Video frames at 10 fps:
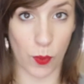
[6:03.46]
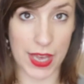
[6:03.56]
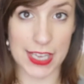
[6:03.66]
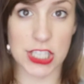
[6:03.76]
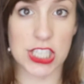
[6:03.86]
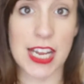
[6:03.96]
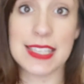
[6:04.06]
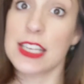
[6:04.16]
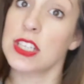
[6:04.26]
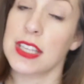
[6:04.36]
which
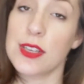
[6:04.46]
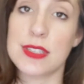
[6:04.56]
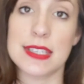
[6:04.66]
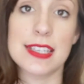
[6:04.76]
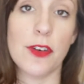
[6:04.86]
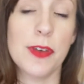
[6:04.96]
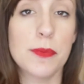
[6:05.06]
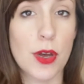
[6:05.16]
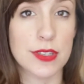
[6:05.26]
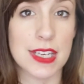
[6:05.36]
essentially uses
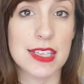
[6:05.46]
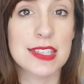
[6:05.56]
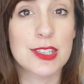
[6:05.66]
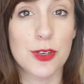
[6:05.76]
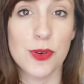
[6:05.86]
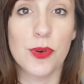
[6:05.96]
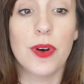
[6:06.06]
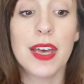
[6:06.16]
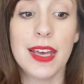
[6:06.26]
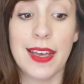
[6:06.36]
self-hypnosis
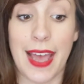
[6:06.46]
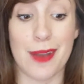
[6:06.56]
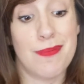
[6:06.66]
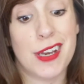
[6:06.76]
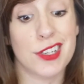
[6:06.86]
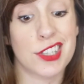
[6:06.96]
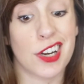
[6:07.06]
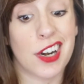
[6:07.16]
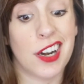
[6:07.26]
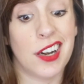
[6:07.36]
to
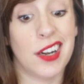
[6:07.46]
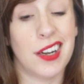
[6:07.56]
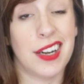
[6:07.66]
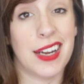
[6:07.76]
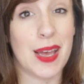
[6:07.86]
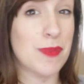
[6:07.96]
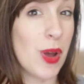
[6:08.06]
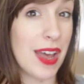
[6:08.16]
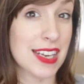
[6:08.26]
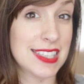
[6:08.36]
administer
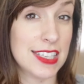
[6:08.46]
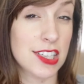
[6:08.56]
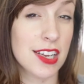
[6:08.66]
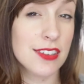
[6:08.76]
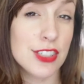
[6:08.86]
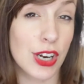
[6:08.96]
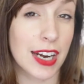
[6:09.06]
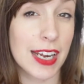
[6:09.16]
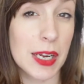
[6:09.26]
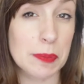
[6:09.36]
hypnoanesthesia
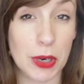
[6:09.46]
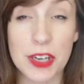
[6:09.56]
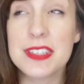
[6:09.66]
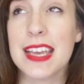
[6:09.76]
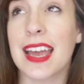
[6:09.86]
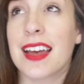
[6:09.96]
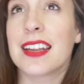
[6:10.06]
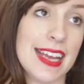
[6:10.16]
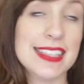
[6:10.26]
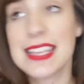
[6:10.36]
during birth.
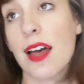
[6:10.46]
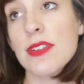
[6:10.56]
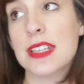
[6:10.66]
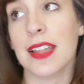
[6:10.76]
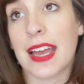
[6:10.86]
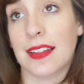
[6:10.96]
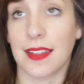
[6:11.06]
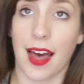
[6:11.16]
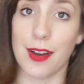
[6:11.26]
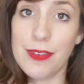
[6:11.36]
And it sounds like a
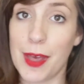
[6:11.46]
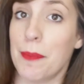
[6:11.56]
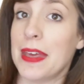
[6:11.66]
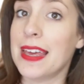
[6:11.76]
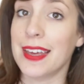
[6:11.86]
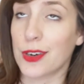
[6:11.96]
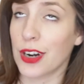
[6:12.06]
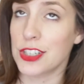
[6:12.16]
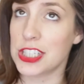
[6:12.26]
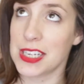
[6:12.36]
lot of hippie,
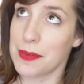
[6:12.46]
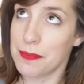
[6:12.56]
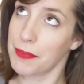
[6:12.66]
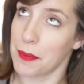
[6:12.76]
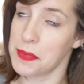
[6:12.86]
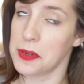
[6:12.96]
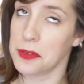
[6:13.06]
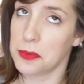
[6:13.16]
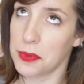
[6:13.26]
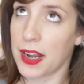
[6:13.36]
crunchy,
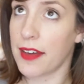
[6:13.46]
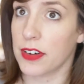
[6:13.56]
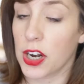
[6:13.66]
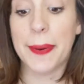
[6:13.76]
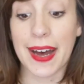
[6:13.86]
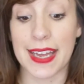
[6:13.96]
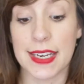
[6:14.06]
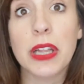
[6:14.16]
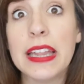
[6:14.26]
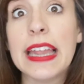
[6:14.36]
mumbo, whatever,
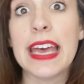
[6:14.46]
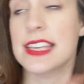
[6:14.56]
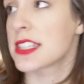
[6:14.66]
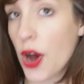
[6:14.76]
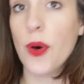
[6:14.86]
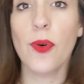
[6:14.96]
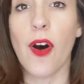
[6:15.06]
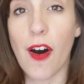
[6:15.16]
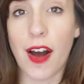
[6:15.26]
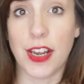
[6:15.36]
but please go
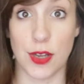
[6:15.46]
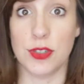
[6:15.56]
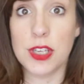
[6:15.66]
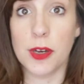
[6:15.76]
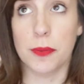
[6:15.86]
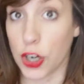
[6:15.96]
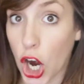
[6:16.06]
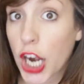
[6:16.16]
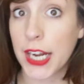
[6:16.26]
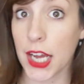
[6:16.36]
on YouTube.
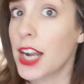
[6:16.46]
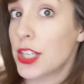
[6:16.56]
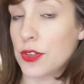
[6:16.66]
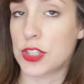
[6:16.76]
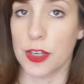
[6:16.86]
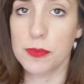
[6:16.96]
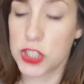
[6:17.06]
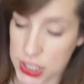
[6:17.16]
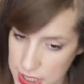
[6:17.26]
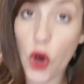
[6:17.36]
You're already on YouTube.
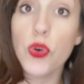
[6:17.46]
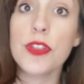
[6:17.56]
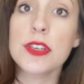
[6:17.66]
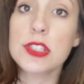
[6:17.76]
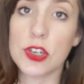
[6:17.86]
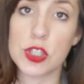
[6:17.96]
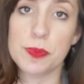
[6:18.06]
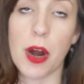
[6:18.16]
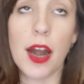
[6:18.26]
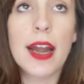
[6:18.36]
Just go to the
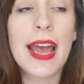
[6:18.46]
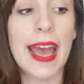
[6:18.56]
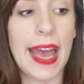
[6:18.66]
search bar